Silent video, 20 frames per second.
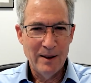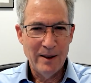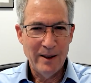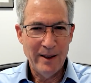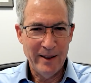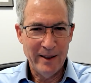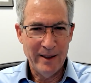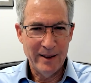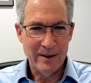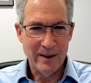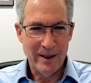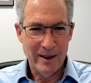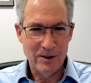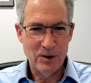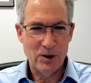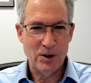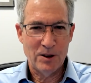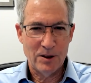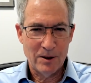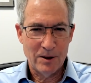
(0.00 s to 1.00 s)
And
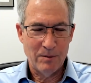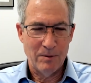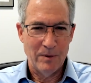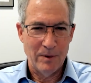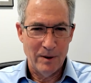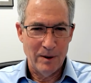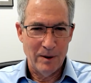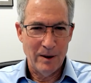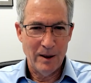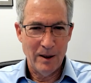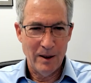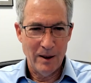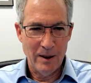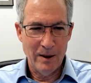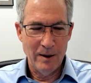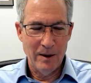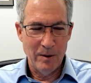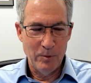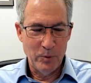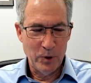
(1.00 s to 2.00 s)
just
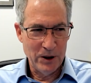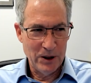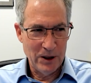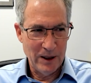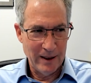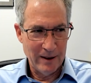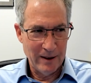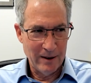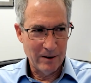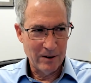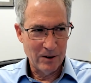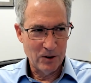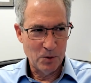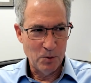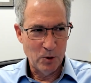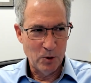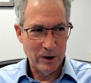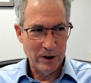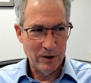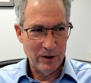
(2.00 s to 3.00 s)
appreciate that there's
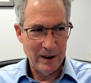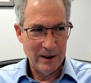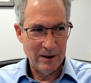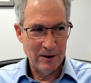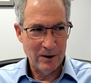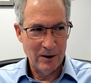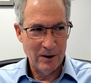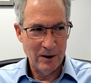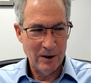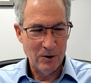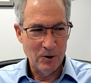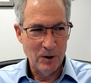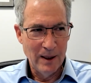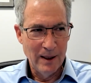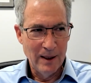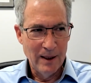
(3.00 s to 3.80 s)
more you need to know.